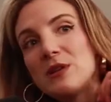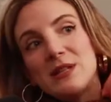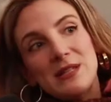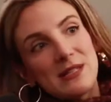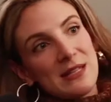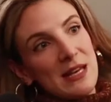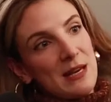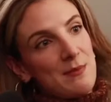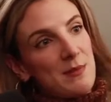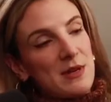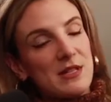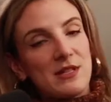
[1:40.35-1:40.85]
wouldn't
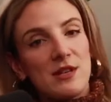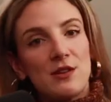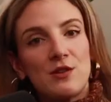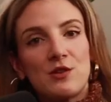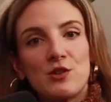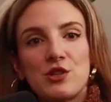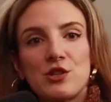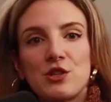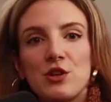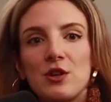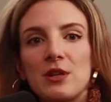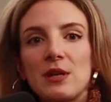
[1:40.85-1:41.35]
say
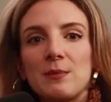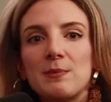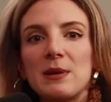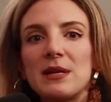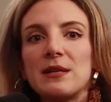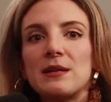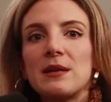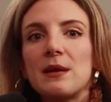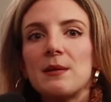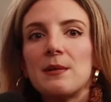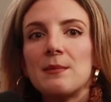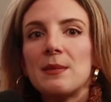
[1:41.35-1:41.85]
misunderstood,
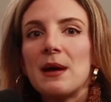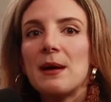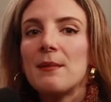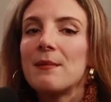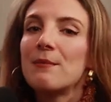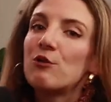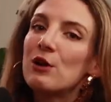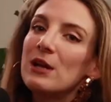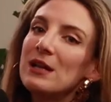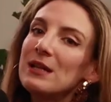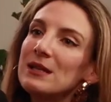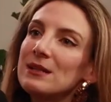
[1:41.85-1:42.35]
but
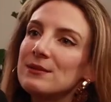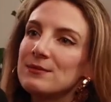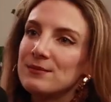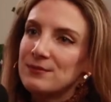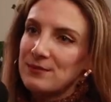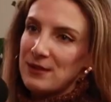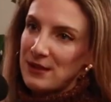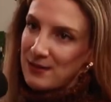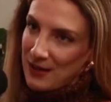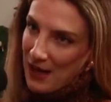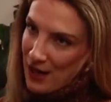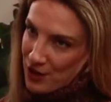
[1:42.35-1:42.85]
well...
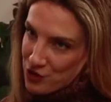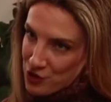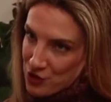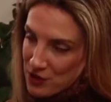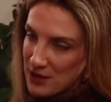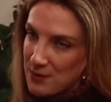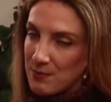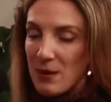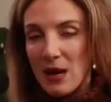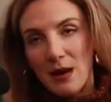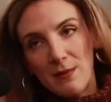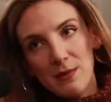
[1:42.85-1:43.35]

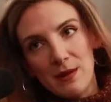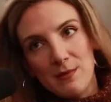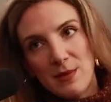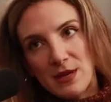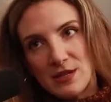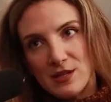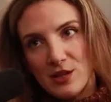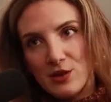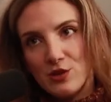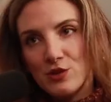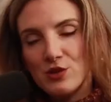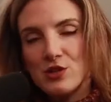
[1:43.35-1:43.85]
Actually, maybe
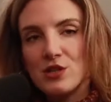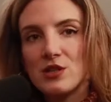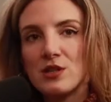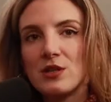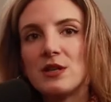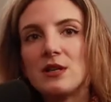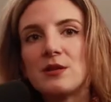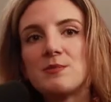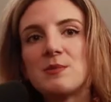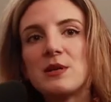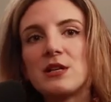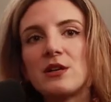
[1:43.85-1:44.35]

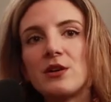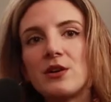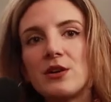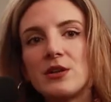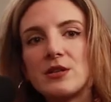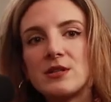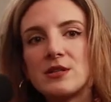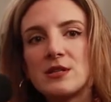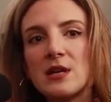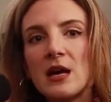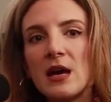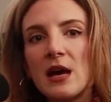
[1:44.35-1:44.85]
misunderstood,
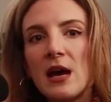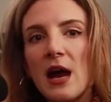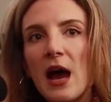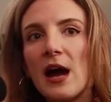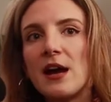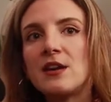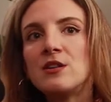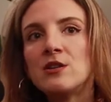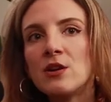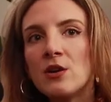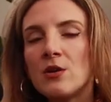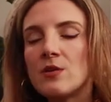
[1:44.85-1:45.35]
because
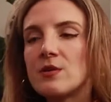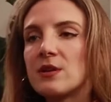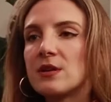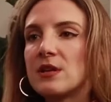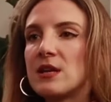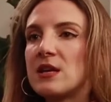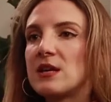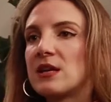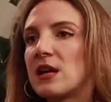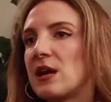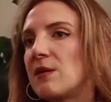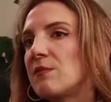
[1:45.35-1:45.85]
I know that
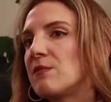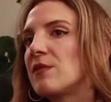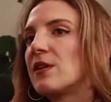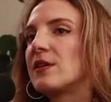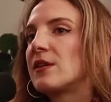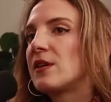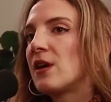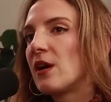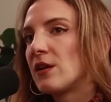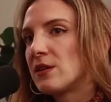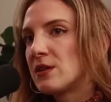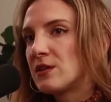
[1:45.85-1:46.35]
he came
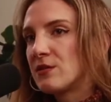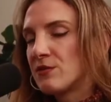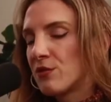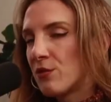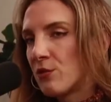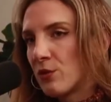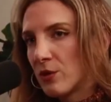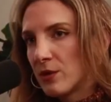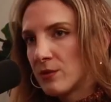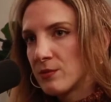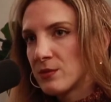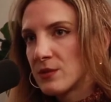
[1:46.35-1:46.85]
very
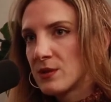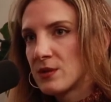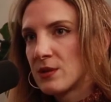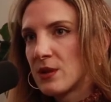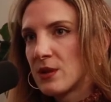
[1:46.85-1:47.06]
uninformed.